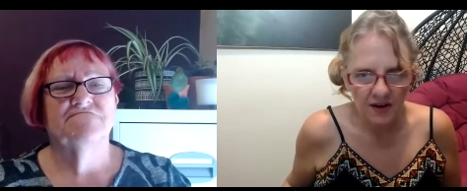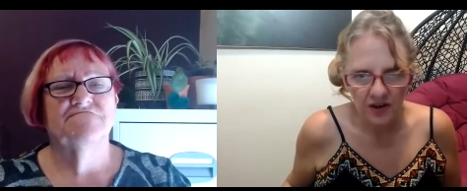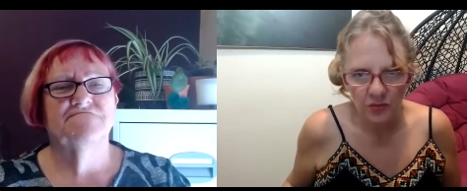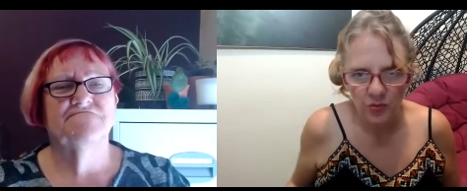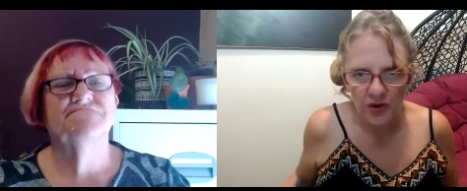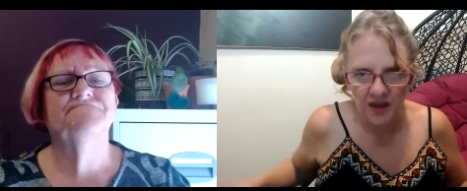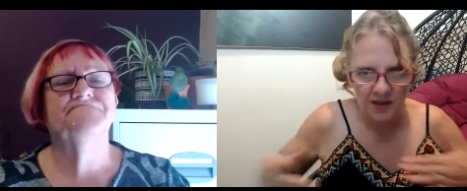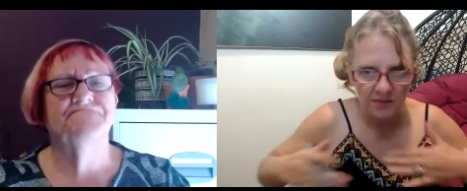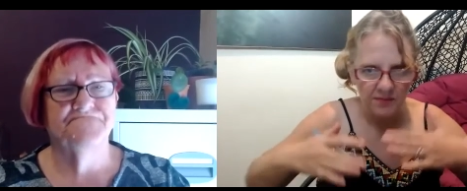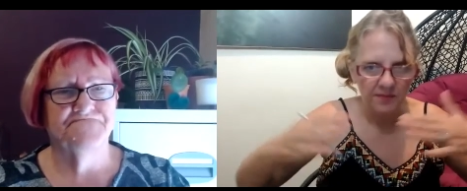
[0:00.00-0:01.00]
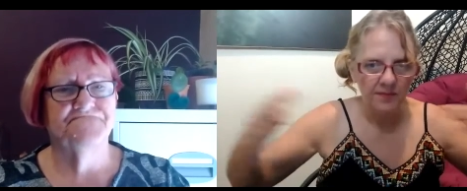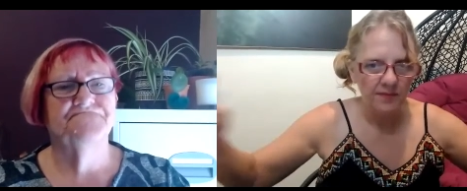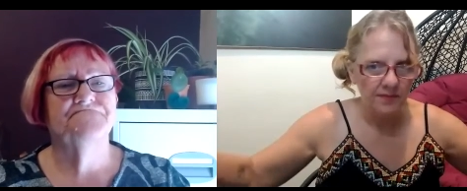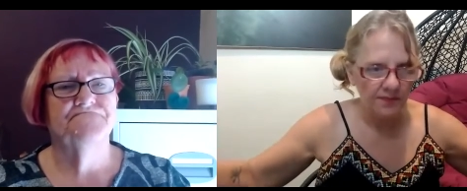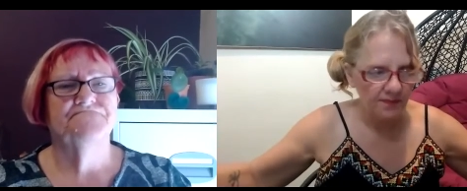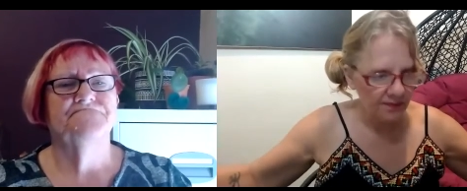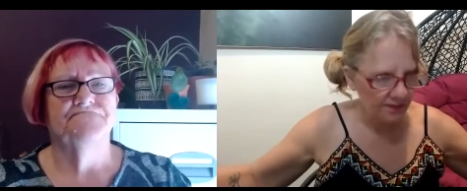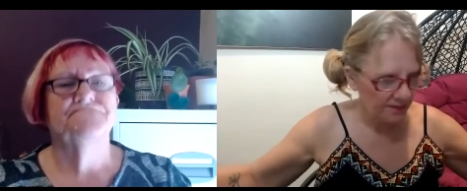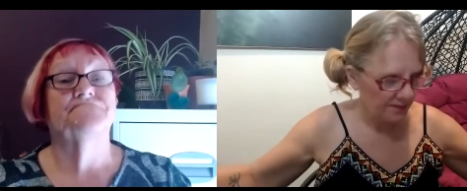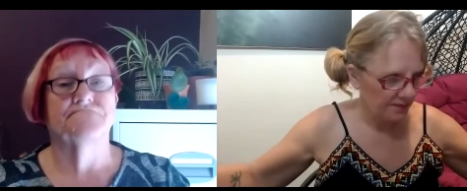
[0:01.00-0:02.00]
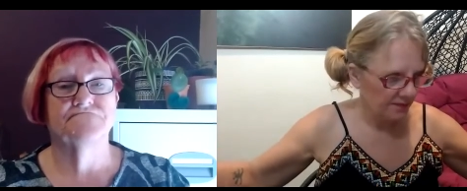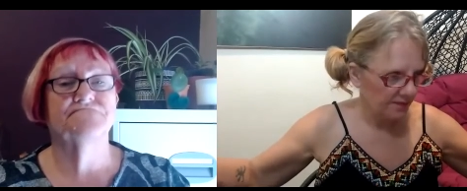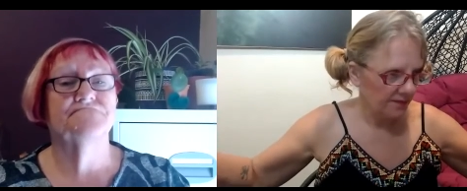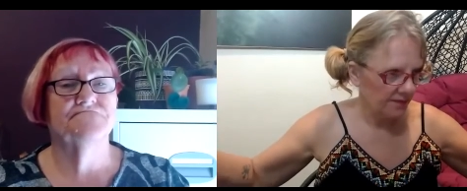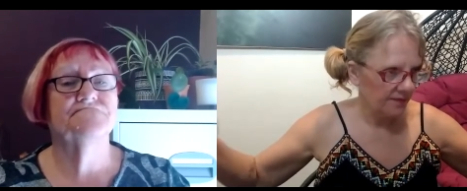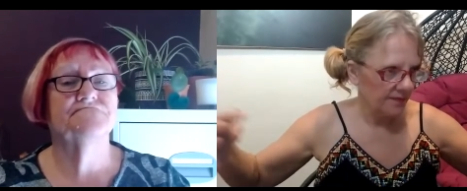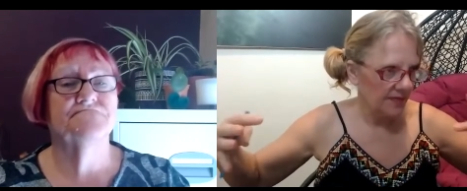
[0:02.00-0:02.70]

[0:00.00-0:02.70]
Speaker 1: how can we mm.